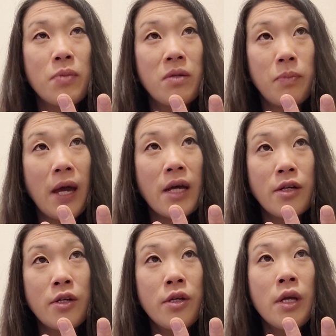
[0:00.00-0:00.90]
but
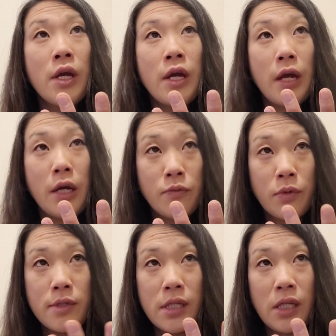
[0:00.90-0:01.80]
pattern and
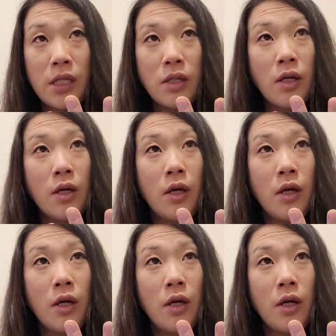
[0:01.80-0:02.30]
routine